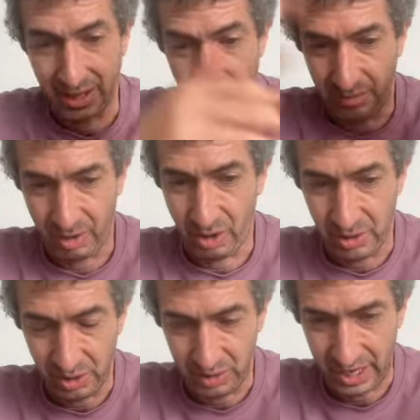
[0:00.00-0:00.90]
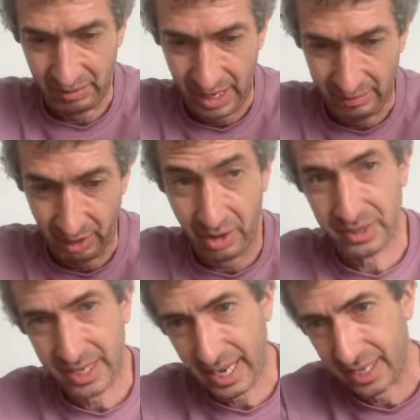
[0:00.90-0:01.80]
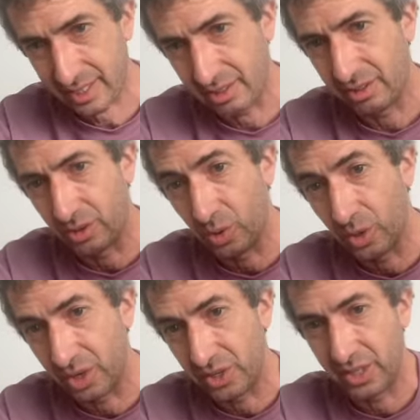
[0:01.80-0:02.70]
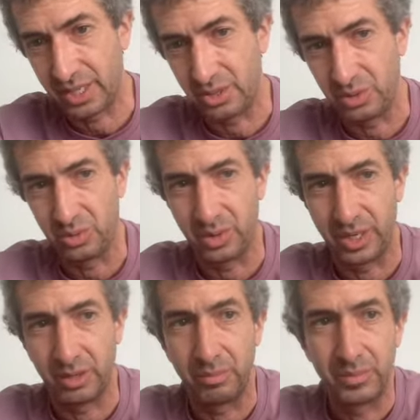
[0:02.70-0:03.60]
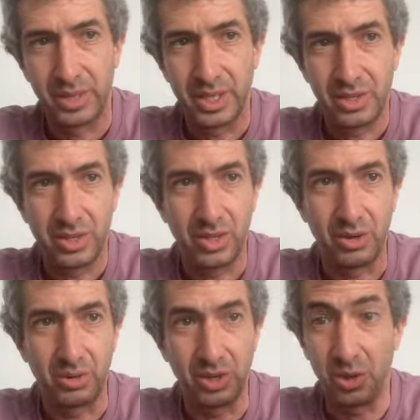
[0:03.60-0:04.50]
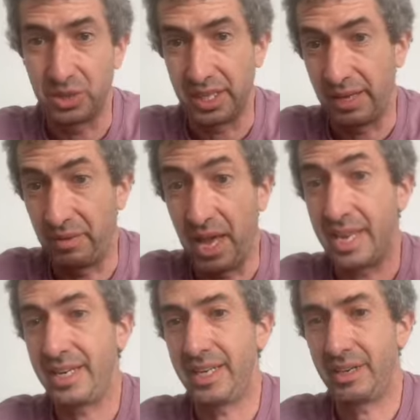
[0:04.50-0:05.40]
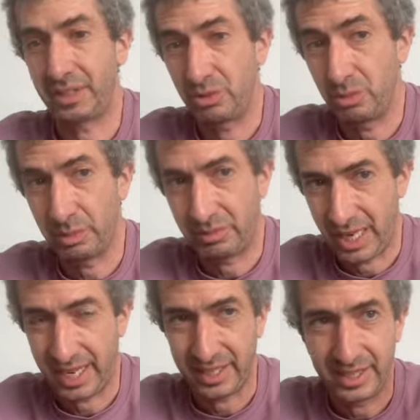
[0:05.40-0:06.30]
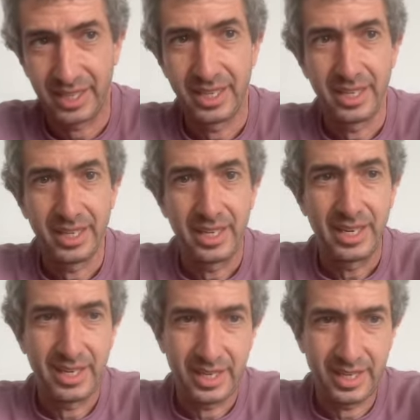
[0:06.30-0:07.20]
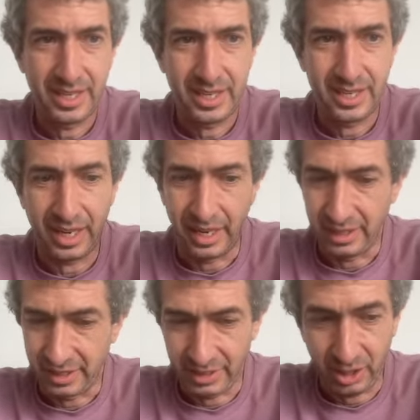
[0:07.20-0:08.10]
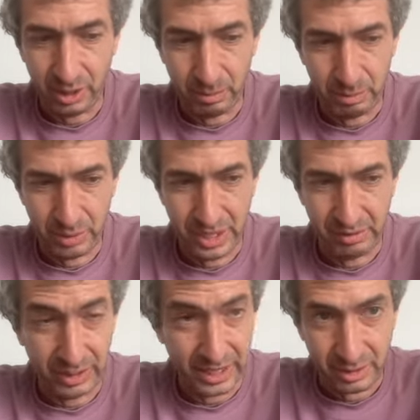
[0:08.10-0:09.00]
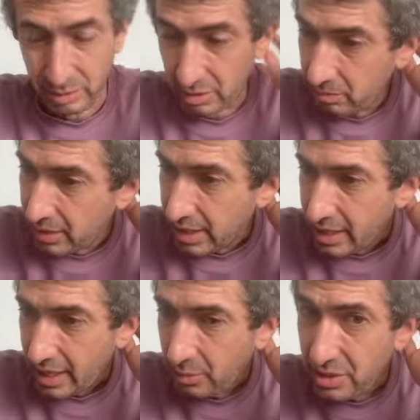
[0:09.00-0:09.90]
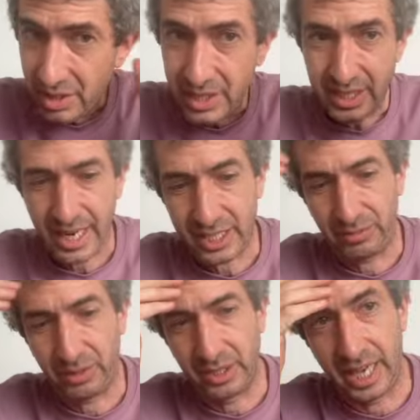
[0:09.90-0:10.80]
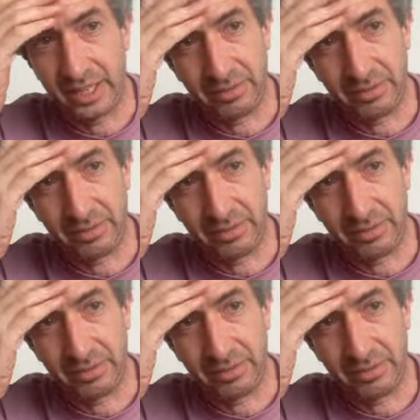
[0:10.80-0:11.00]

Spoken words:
and all the notes have to have all the tags, or you could do notes that have any of a group of tags. It's all pretty flexible. And we use these tags for a lot of